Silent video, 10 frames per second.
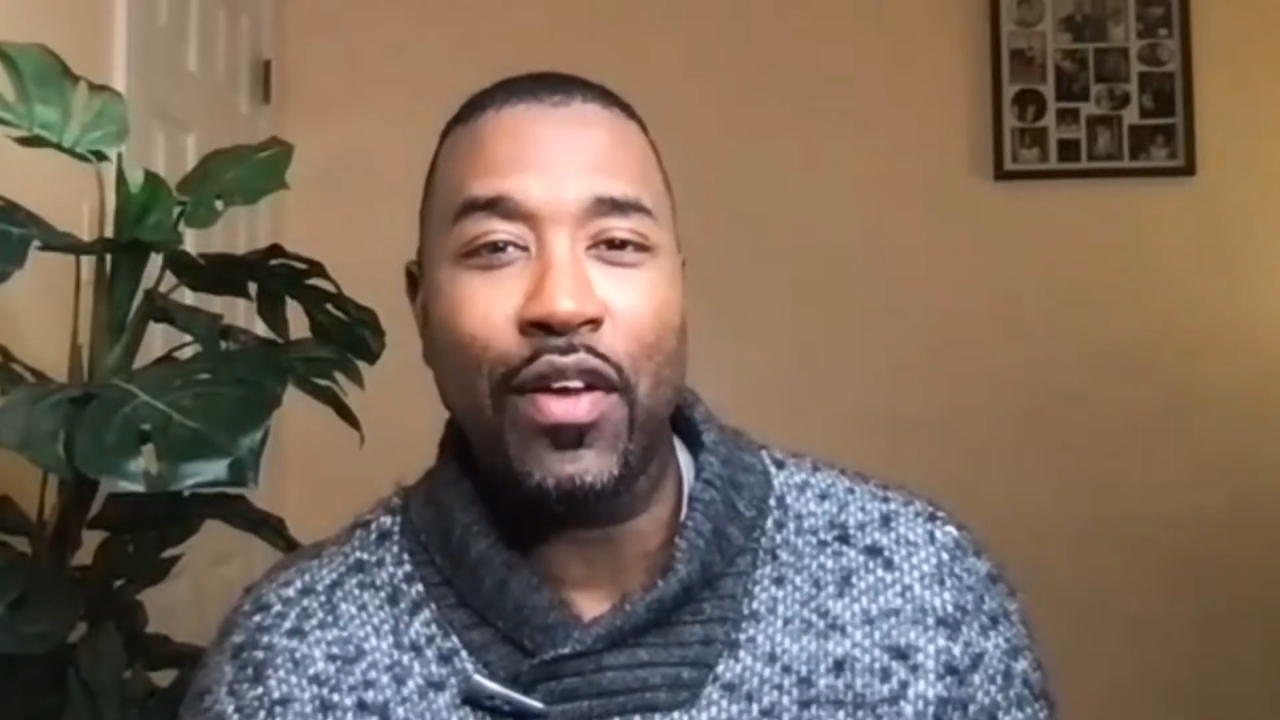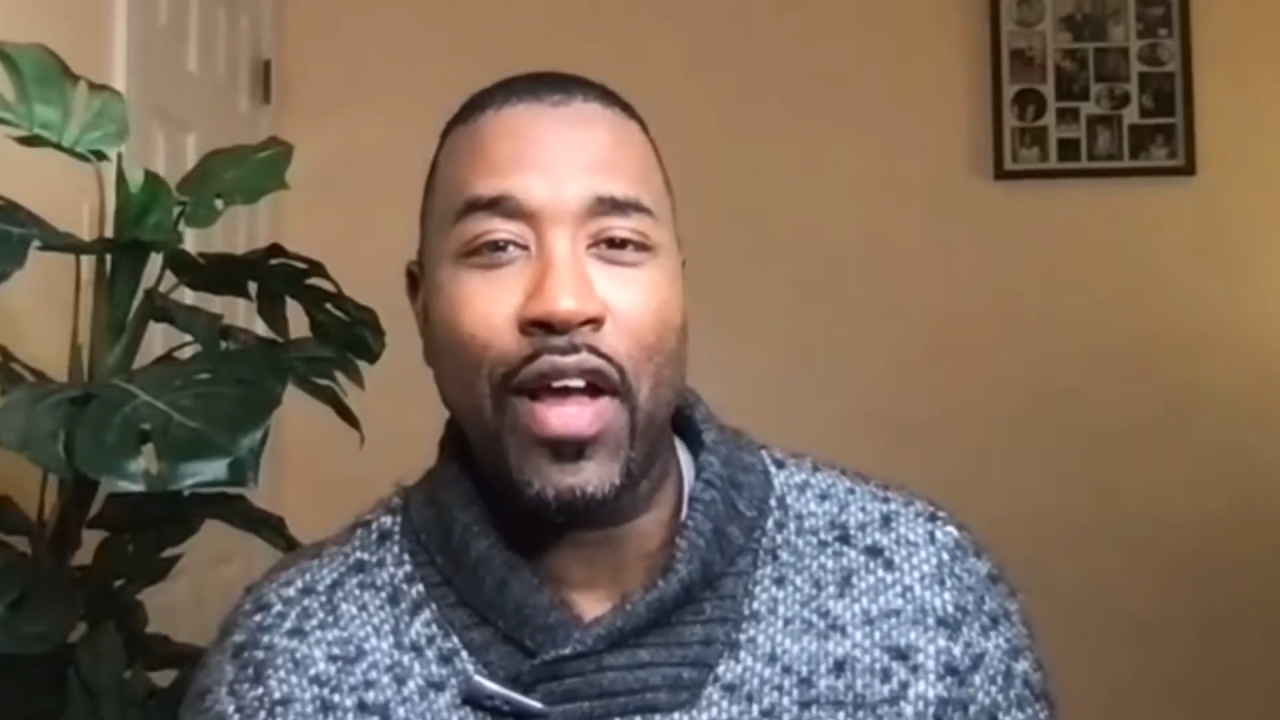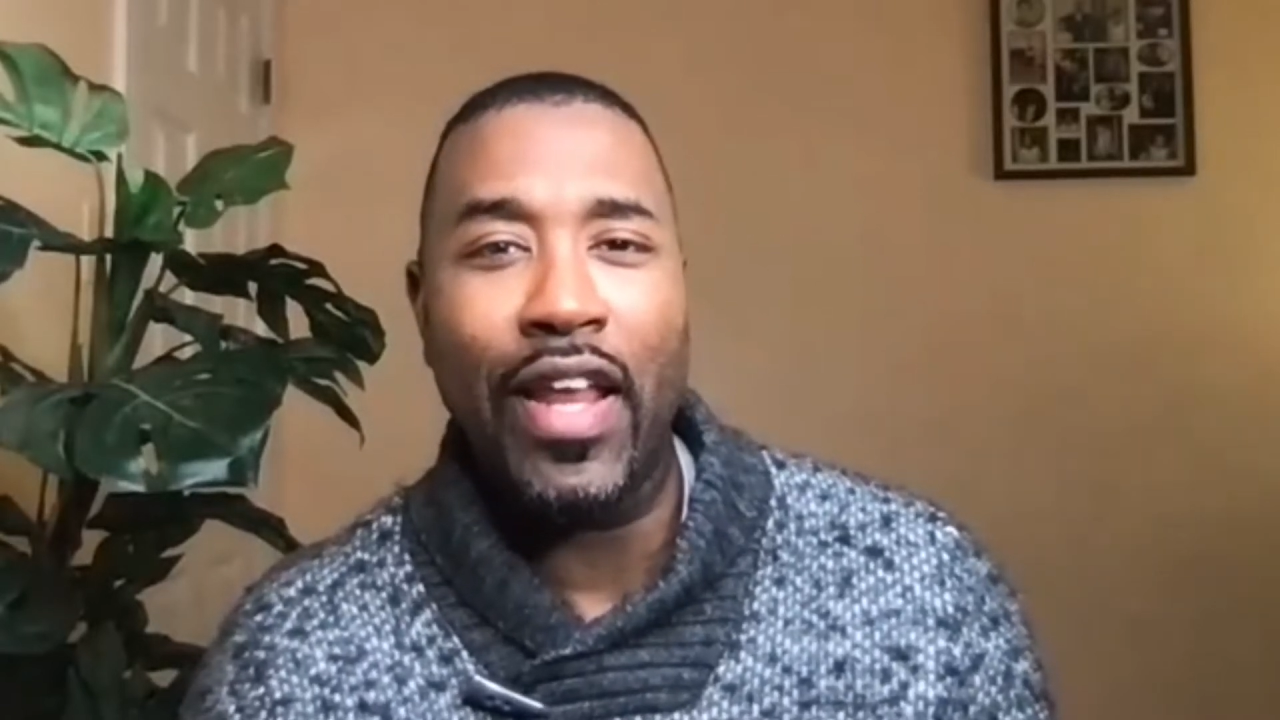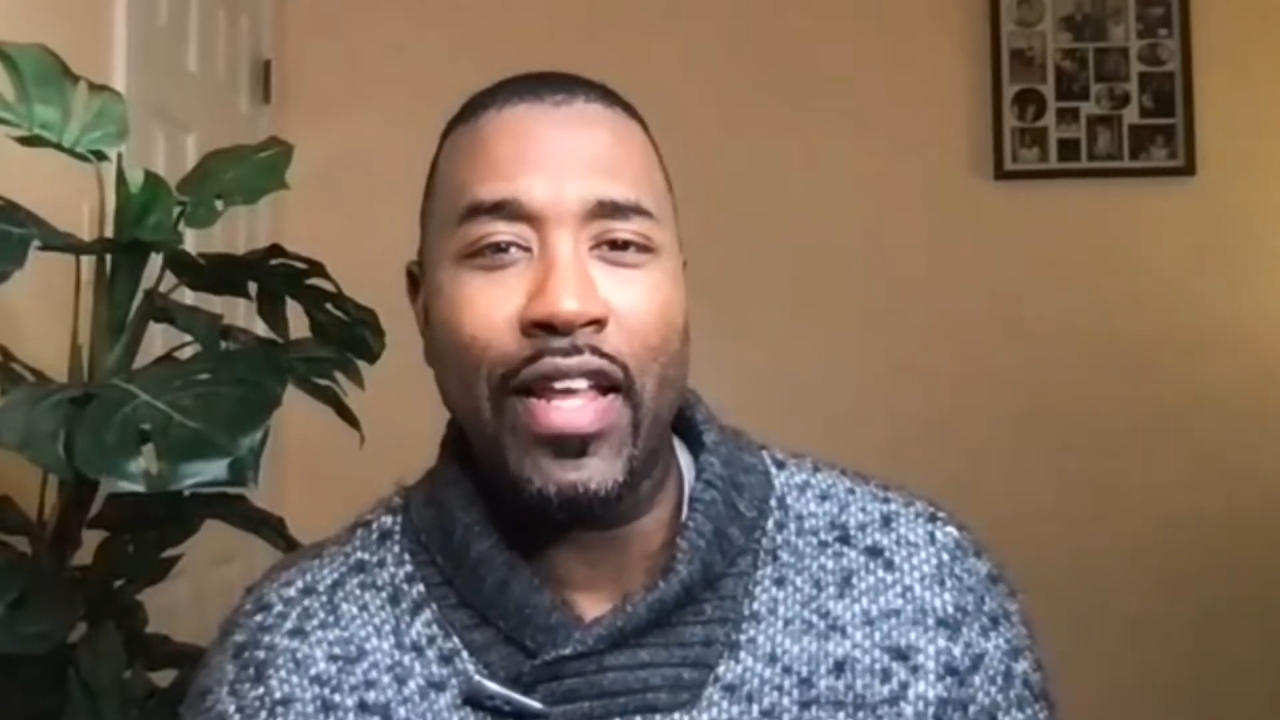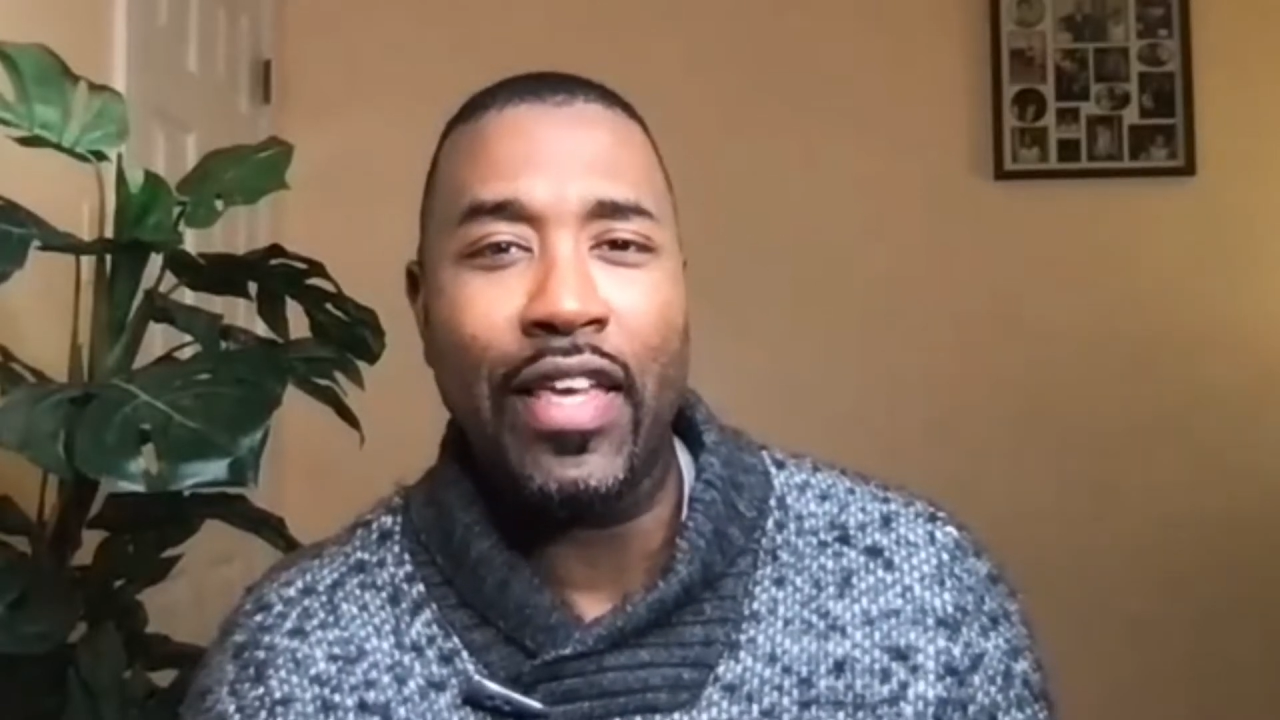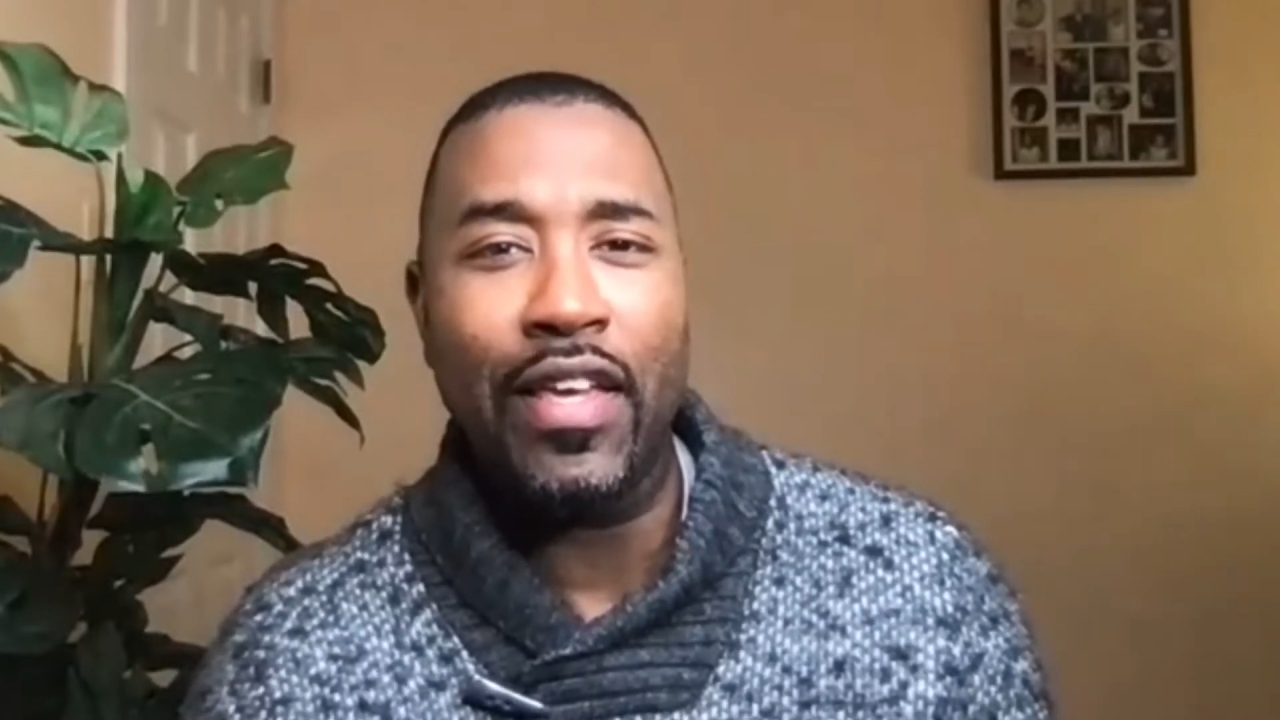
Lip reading: Heineke